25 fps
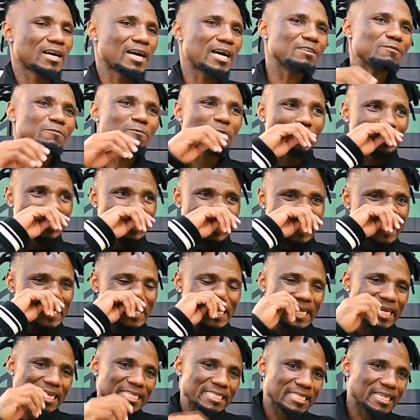
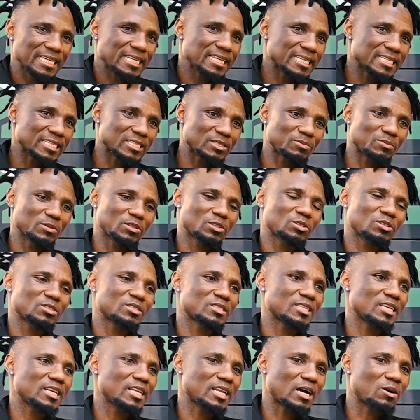Unfortunately, I didn't,
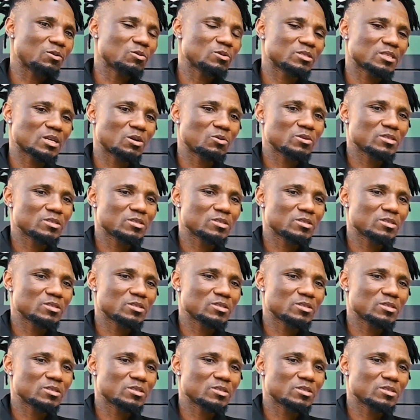because then I was